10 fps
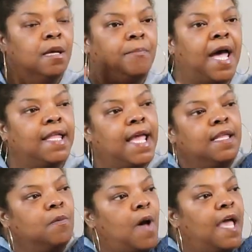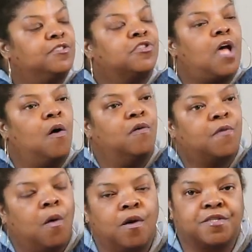But anyway, so of
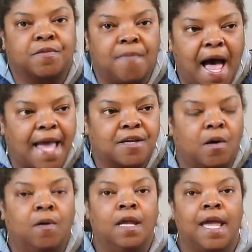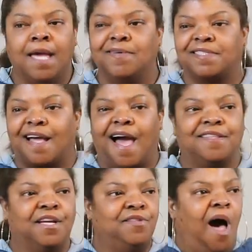course, Michael, he was like,
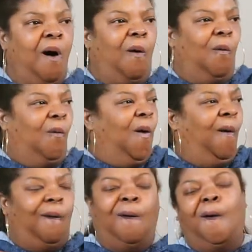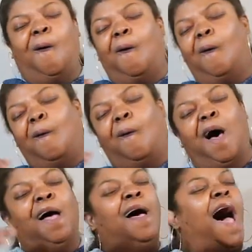I didn't know.